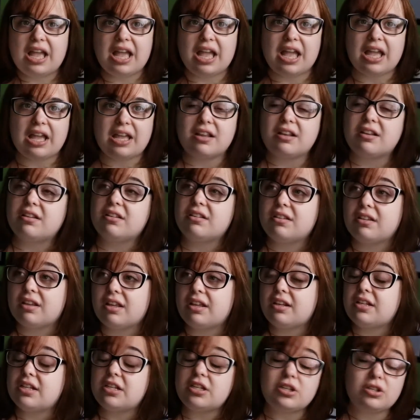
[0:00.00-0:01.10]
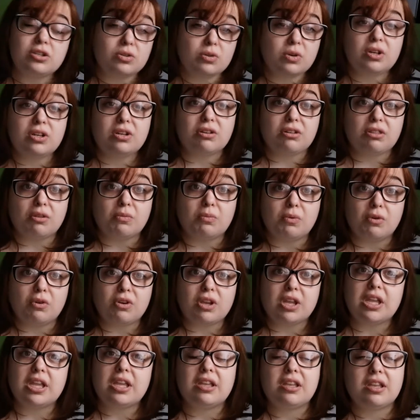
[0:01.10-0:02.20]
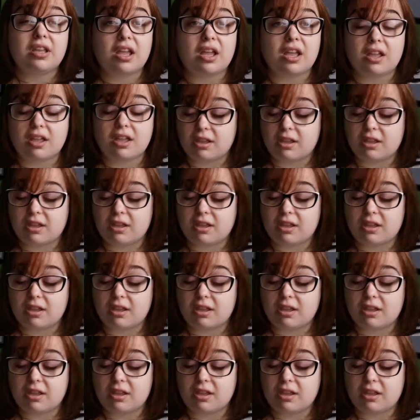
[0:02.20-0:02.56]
I did enjoy doing the walking.